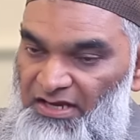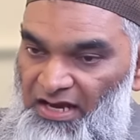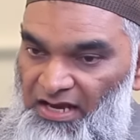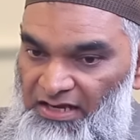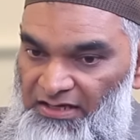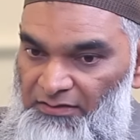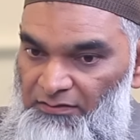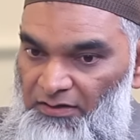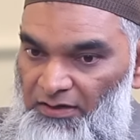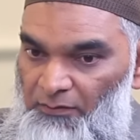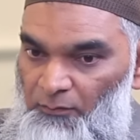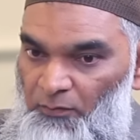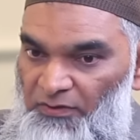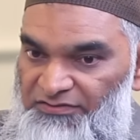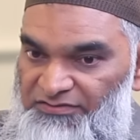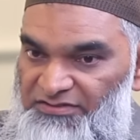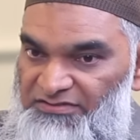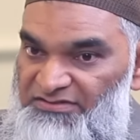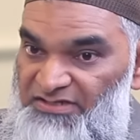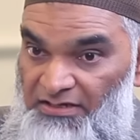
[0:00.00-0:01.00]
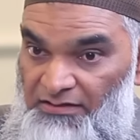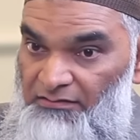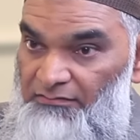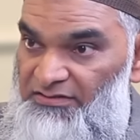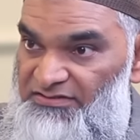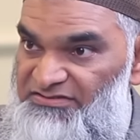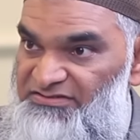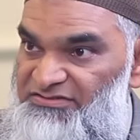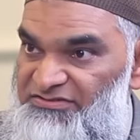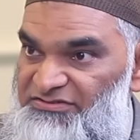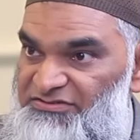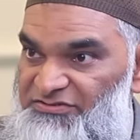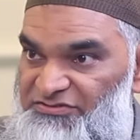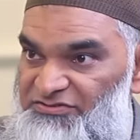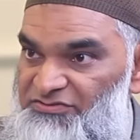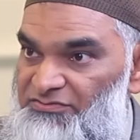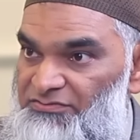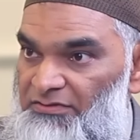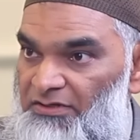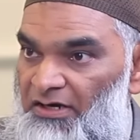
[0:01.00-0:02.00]
And what the terrorists
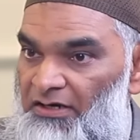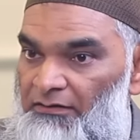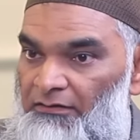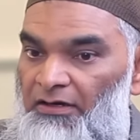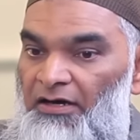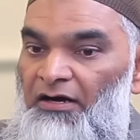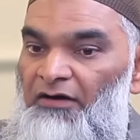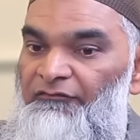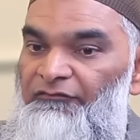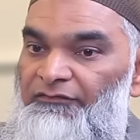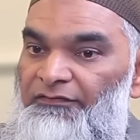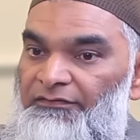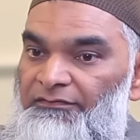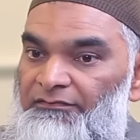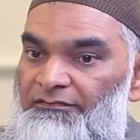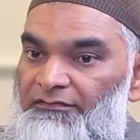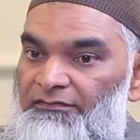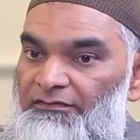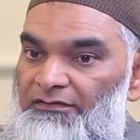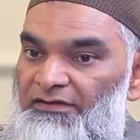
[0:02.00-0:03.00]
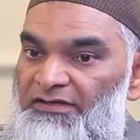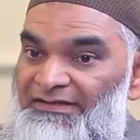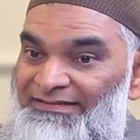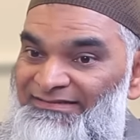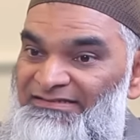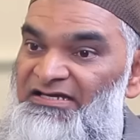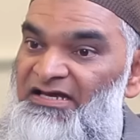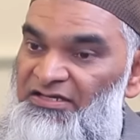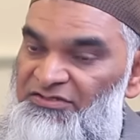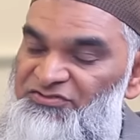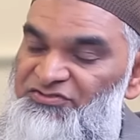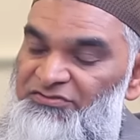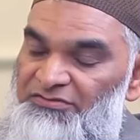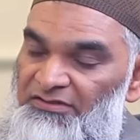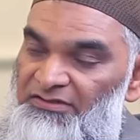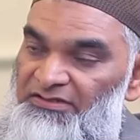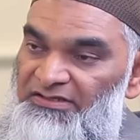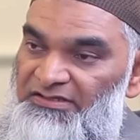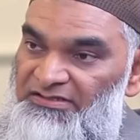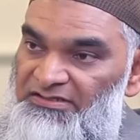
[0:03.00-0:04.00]
do are often
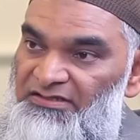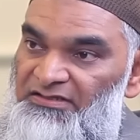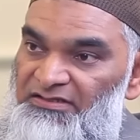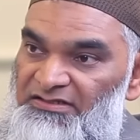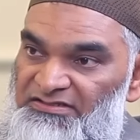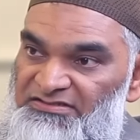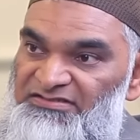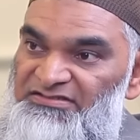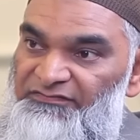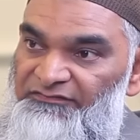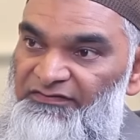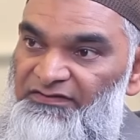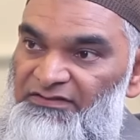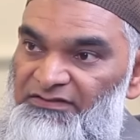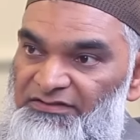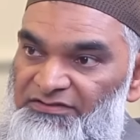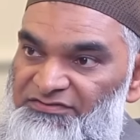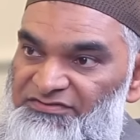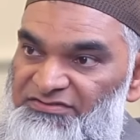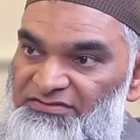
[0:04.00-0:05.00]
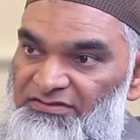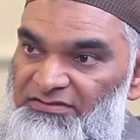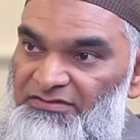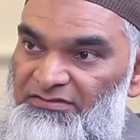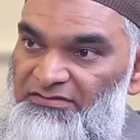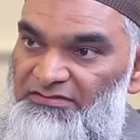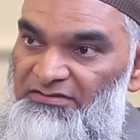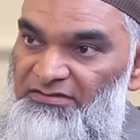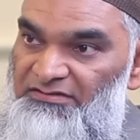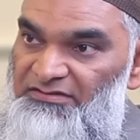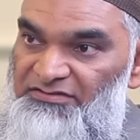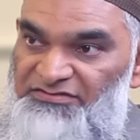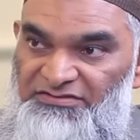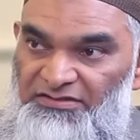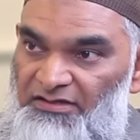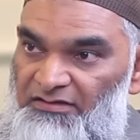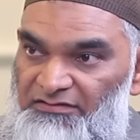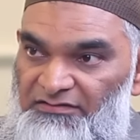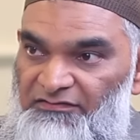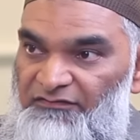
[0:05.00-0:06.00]
intentionally killing civilians. There's a
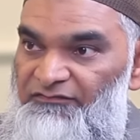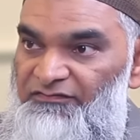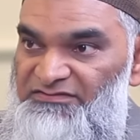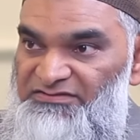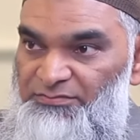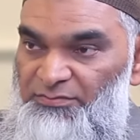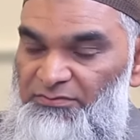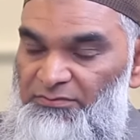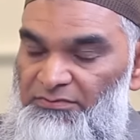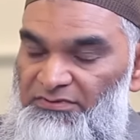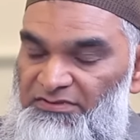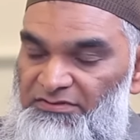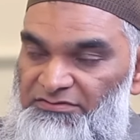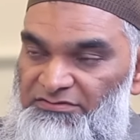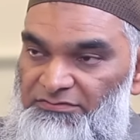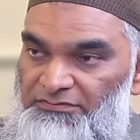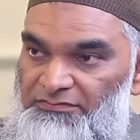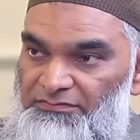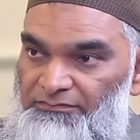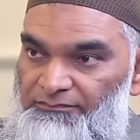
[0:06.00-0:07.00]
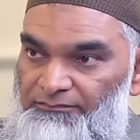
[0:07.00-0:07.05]
lot of difference between the two.